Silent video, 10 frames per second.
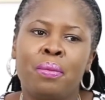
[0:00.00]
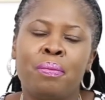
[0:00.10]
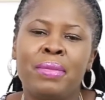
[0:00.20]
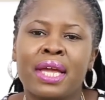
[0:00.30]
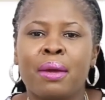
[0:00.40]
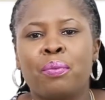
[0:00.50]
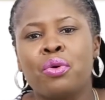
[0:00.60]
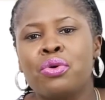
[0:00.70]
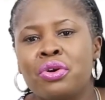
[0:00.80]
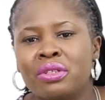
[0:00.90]
make a
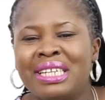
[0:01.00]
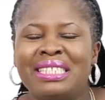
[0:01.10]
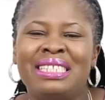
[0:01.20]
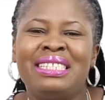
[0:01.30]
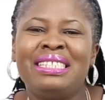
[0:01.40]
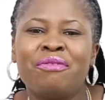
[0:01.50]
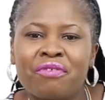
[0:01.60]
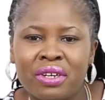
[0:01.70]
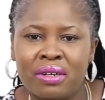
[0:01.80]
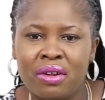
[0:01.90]
product that is
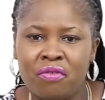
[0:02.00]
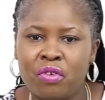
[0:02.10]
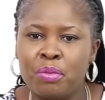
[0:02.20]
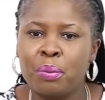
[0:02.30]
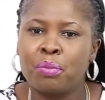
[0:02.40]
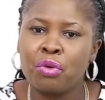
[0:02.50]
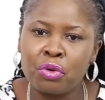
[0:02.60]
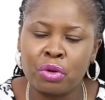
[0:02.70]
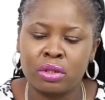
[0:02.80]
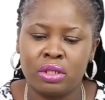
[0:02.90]
different from the
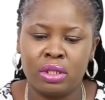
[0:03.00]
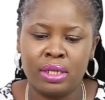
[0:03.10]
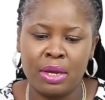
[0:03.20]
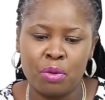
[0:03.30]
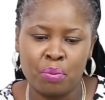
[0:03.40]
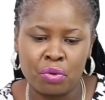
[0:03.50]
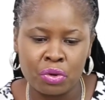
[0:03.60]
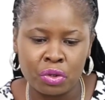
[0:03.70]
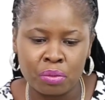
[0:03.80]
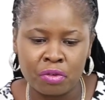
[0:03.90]
product that you
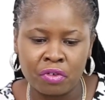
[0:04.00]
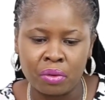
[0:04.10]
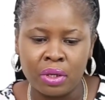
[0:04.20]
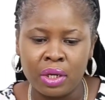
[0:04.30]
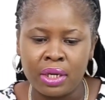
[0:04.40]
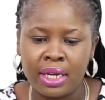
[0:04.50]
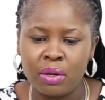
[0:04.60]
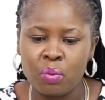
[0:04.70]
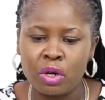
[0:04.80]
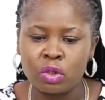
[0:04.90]
produced before.
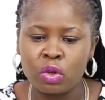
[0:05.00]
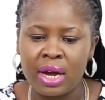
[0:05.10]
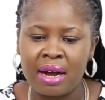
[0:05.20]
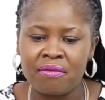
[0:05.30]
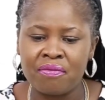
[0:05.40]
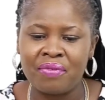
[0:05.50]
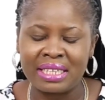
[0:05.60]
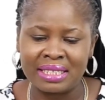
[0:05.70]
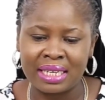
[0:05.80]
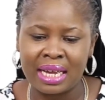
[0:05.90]
Then we also have
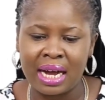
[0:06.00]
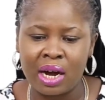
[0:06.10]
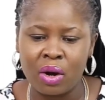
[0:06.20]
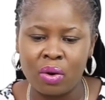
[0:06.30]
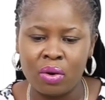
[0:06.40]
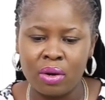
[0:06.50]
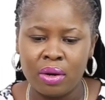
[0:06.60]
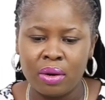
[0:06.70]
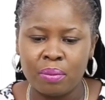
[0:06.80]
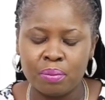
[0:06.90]
vertical
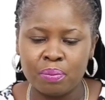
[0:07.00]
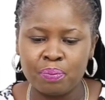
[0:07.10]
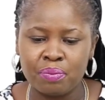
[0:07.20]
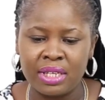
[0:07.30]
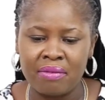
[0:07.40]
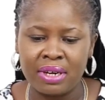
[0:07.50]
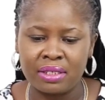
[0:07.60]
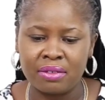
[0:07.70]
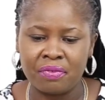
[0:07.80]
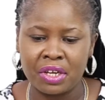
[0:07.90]

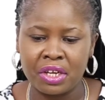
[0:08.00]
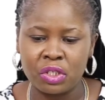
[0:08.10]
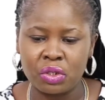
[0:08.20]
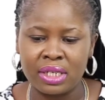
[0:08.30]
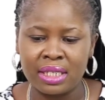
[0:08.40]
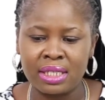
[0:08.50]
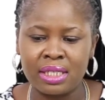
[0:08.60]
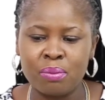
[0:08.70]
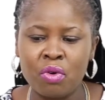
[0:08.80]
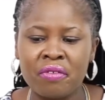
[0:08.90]
diversification, that
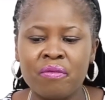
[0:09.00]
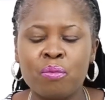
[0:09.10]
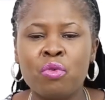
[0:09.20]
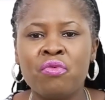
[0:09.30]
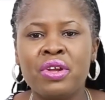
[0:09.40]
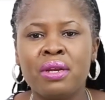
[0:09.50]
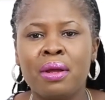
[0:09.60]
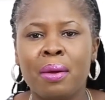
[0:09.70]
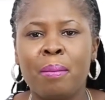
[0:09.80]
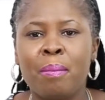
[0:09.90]
is
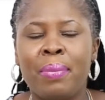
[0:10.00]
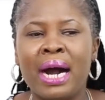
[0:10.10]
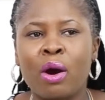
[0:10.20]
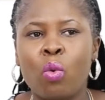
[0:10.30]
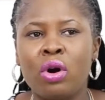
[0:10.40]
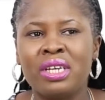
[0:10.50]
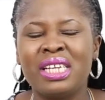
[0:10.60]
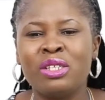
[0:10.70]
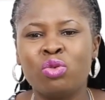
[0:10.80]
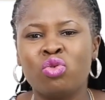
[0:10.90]
moving backward
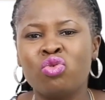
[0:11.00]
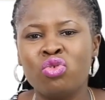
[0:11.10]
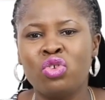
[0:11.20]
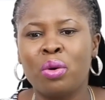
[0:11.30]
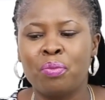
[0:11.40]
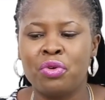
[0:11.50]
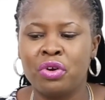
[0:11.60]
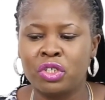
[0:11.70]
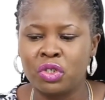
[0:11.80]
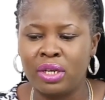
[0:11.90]
into your
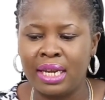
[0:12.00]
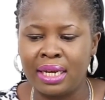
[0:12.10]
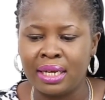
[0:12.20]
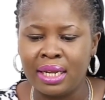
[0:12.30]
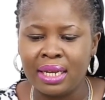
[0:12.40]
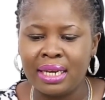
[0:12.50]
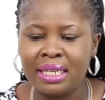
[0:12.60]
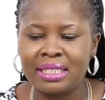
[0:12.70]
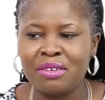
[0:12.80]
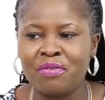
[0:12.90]
production line.
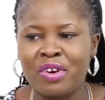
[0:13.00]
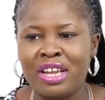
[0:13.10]
Let's say, for